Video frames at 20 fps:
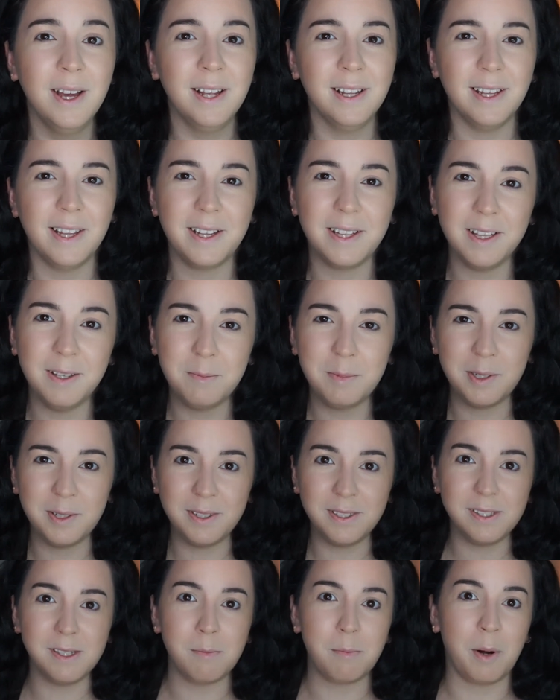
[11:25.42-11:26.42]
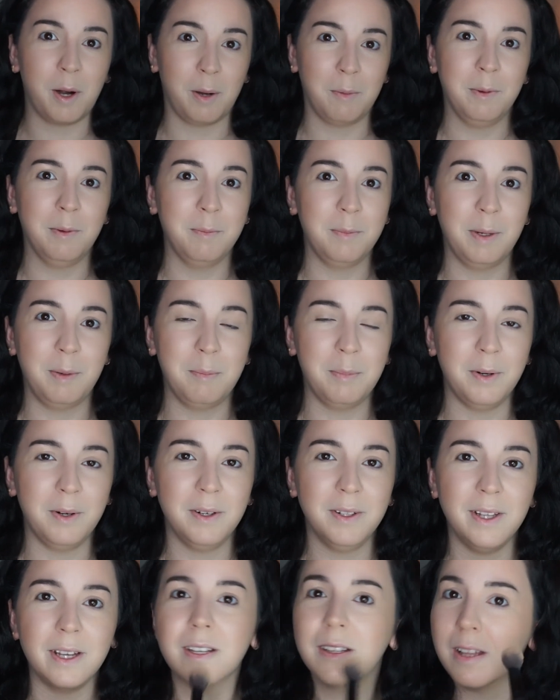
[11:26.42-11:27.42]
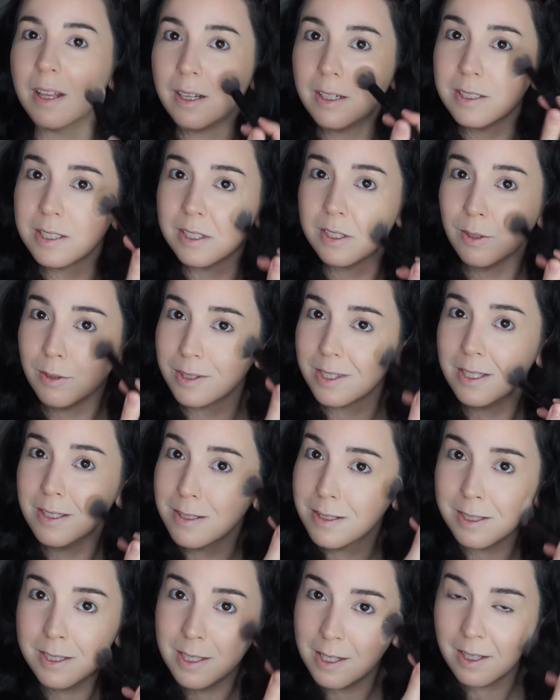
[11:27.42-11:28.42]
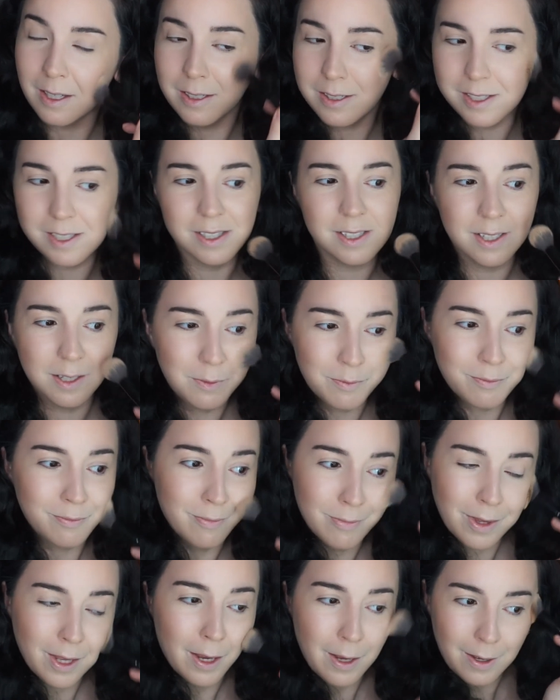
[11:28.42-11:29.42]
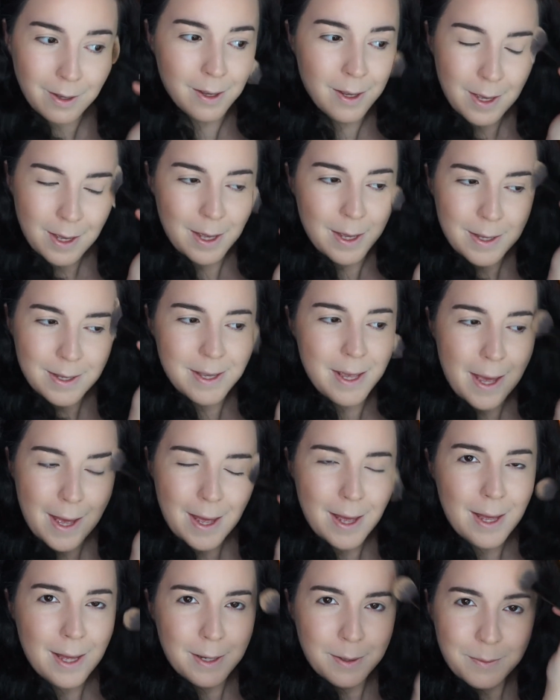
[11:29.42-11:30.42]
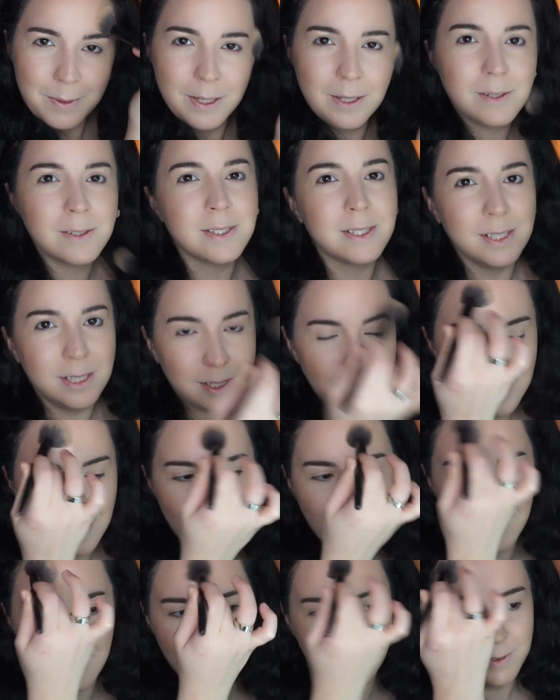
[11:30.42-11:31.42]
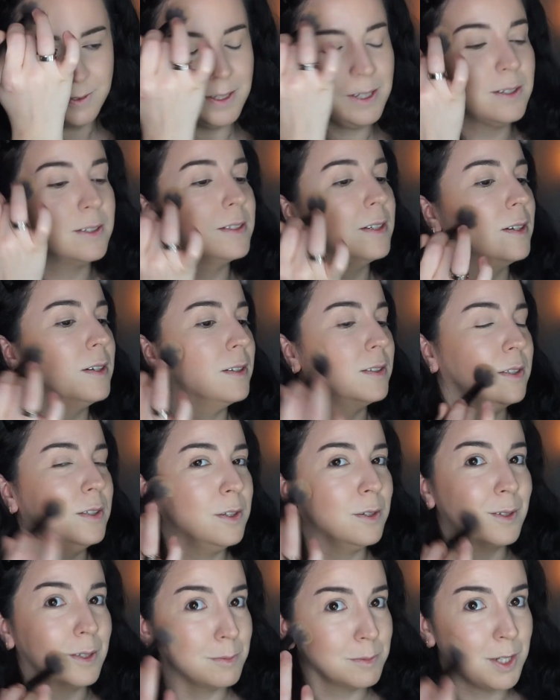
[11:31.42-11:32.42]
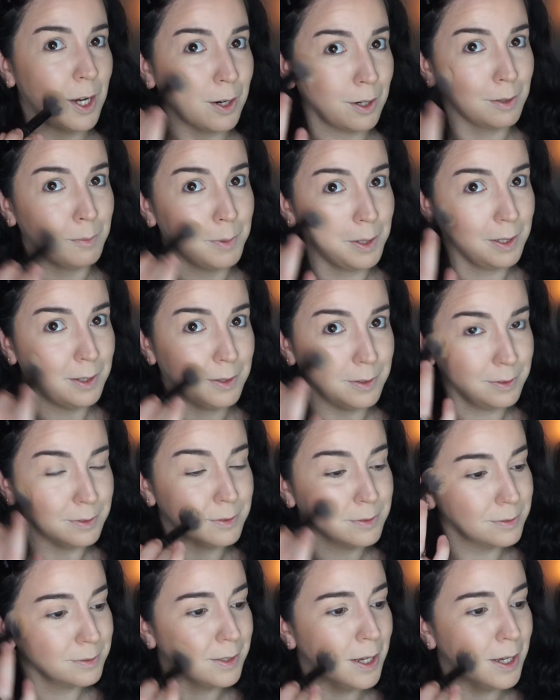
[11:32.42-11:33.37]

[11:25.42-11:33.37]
like the beauty department people, like the consultants, because yeah, we all seen that, we all know, you know what I'm talking about.